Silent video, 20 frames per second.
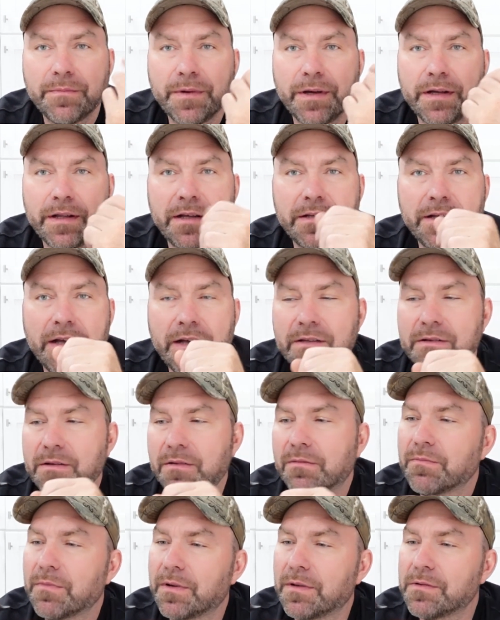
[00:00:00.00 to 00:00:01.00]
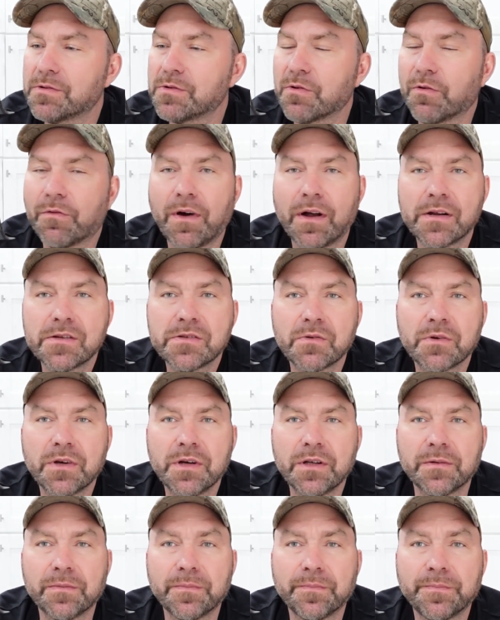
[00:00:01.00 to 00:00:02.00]
and I did, and so far so
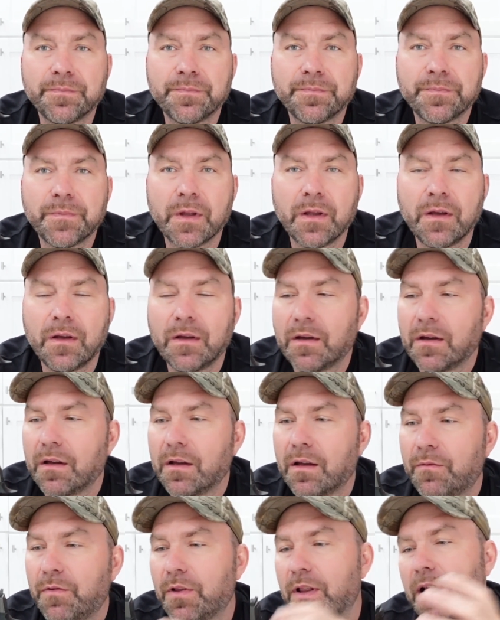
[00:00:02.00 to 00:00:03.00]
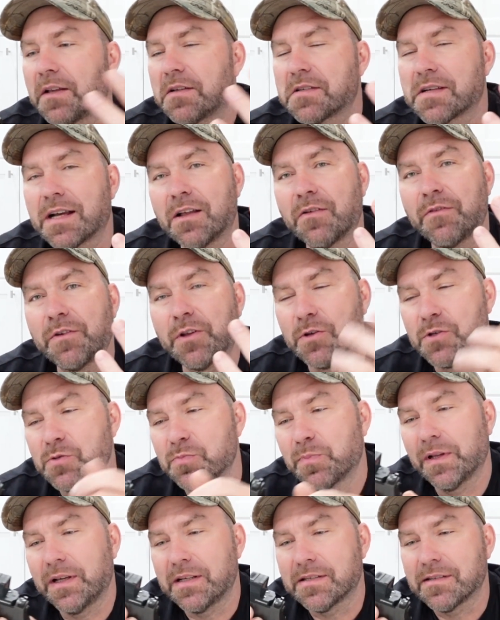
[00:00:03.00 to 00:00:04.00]
good. If you like this kind of videos,
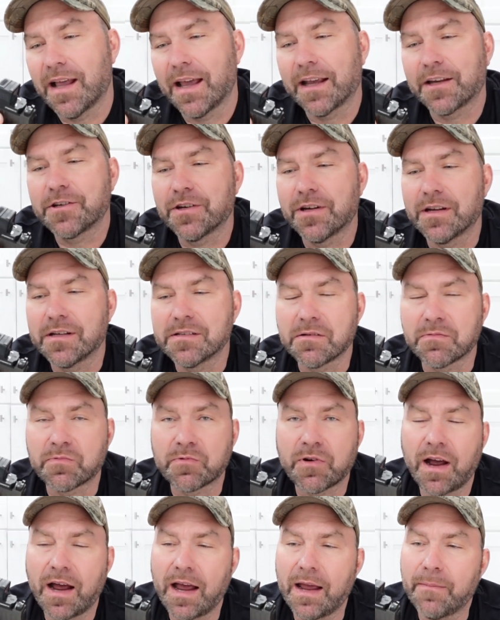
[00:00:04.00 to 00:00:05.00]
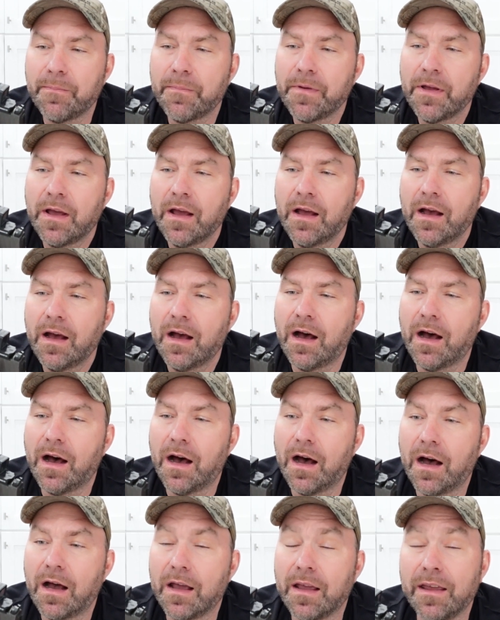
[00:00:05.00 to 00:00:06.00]
please like, share, and subscribe.
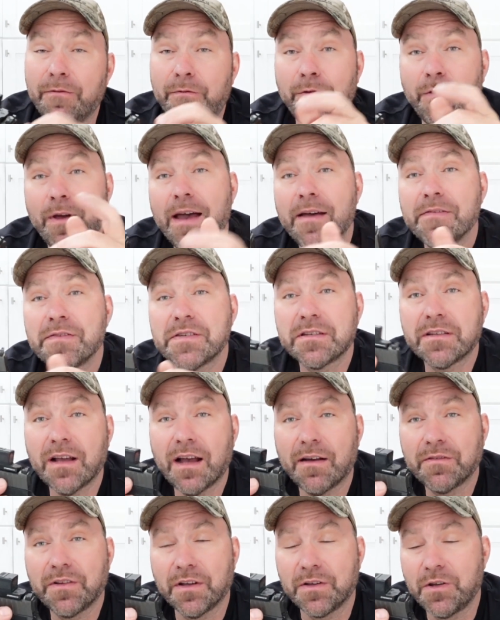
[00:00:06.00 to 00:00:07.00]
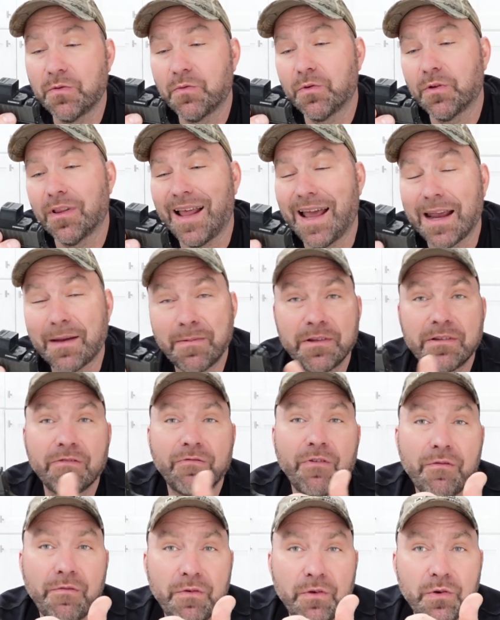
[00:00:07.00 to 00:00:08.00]
If you have stuff that you would like me to
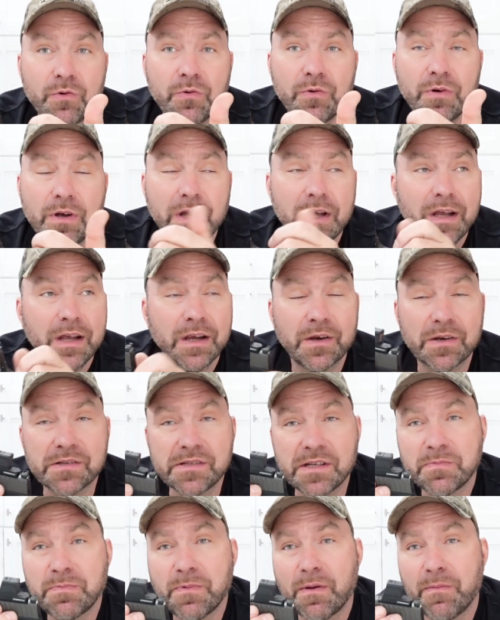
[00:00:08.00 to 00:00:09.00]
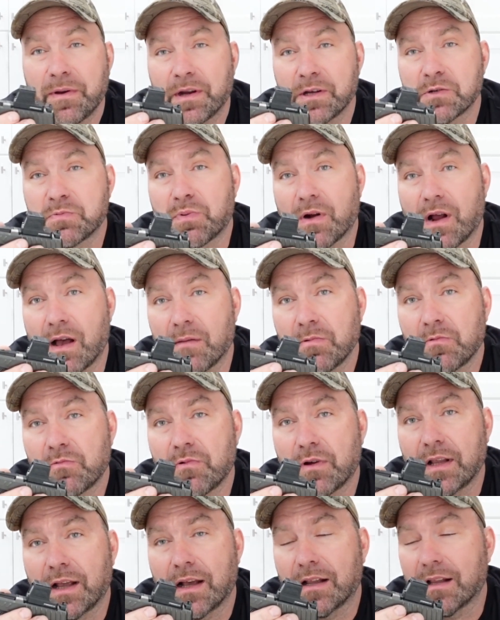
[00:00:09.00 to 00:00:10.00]
review, because that's my biggest problem,
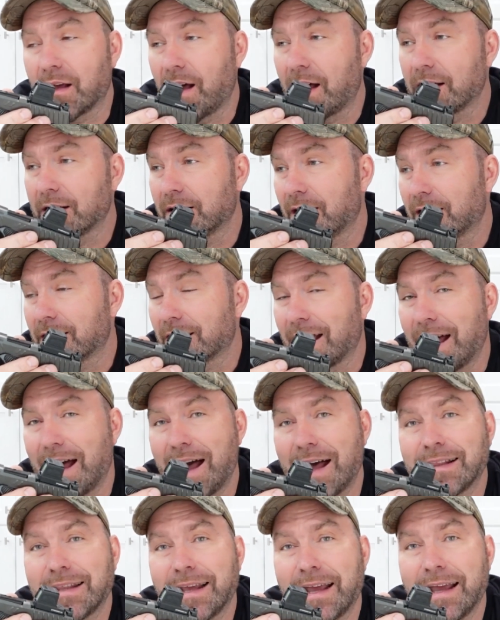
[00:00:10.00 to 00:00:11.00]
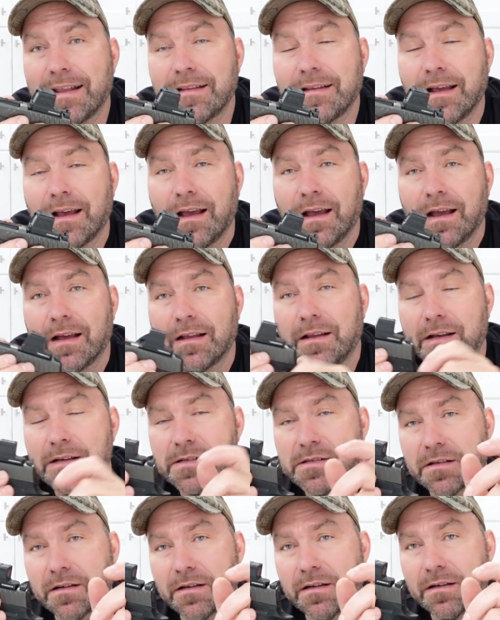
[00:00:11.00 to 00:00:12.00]
running out of other content,
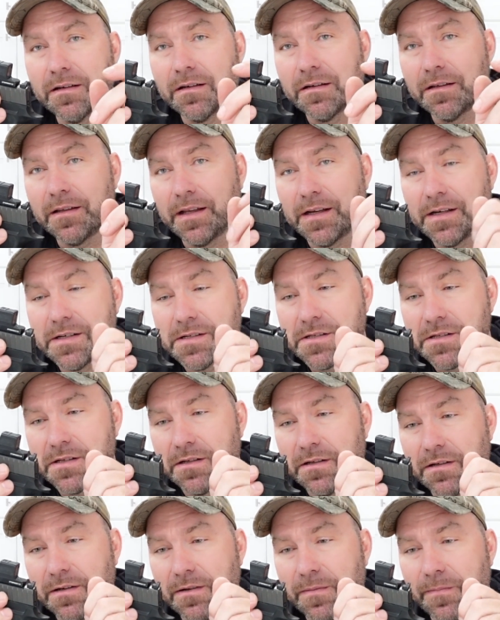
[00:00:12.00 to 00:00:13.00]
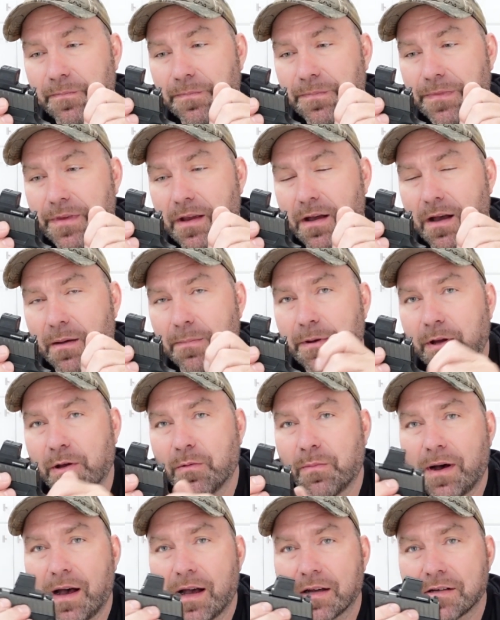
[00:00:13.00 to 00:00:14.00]
there's a PO
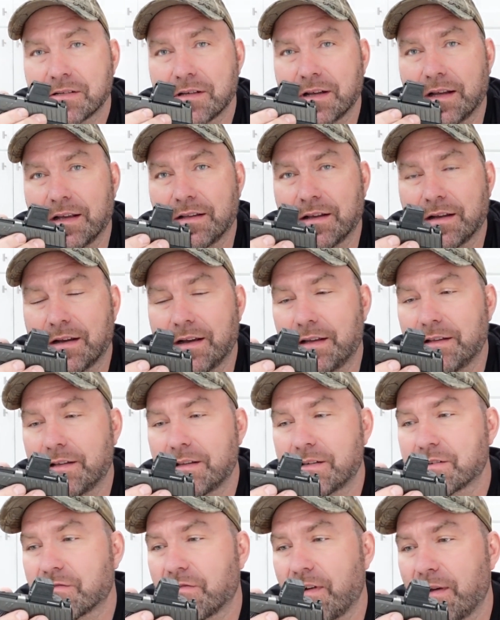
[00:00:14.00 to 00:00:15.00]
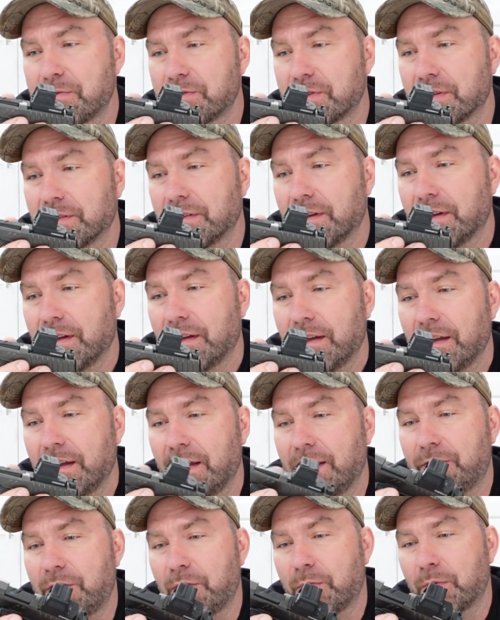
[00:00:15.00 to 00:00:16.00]
box in the description.
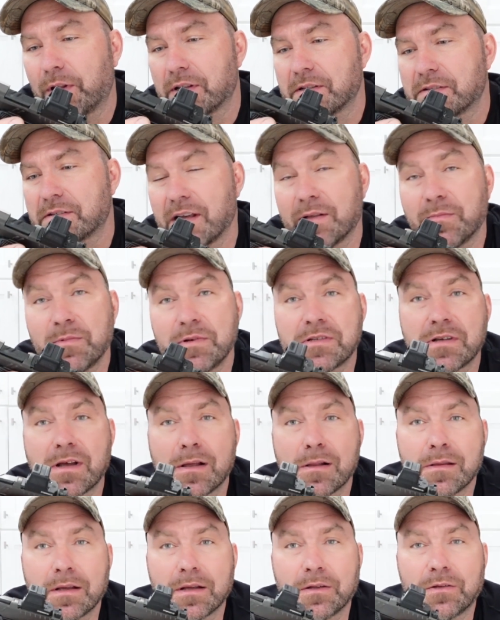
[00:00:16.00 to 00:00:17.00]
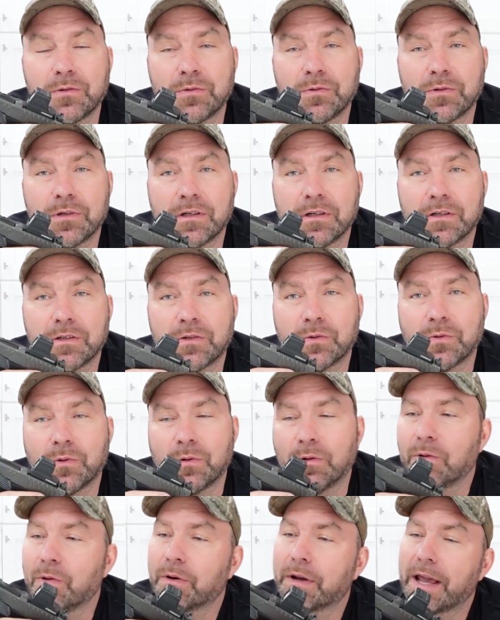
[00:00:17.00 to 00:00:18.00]
If you want to send me something to
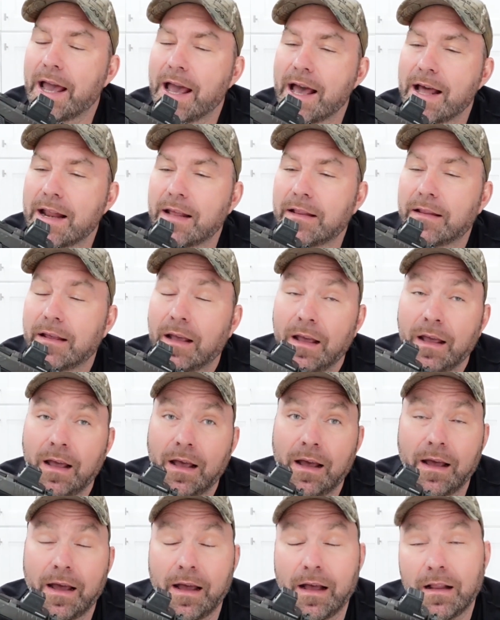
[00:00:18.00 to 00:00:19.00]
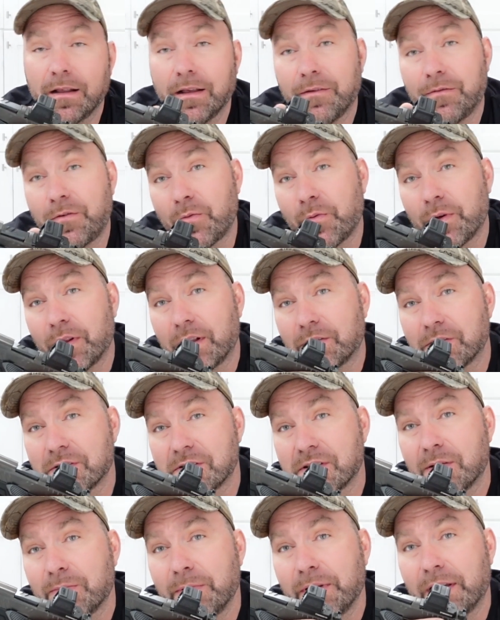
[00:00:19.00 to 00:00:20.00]
look at it, hell, if you're willing to
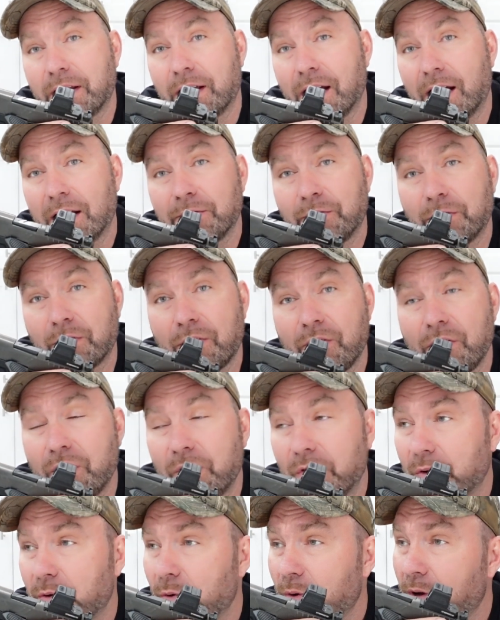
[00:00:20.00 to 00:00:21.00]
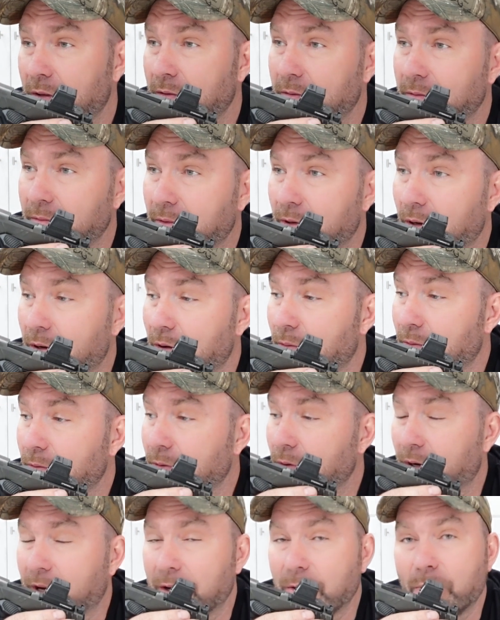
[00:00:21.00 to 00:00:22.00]
send me a gun for a review, and
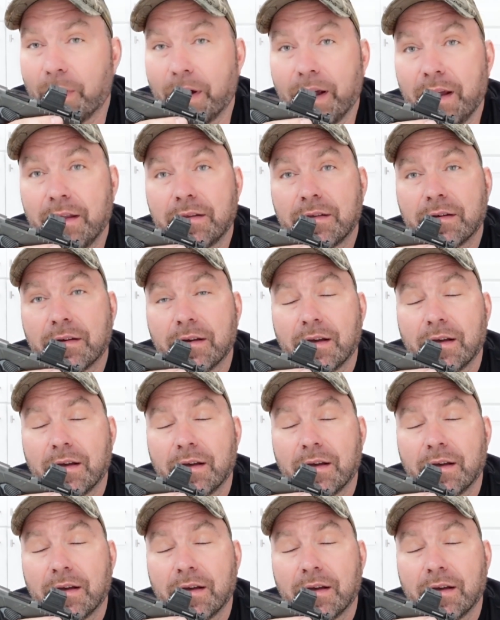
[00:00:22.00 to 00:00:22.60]
you can wait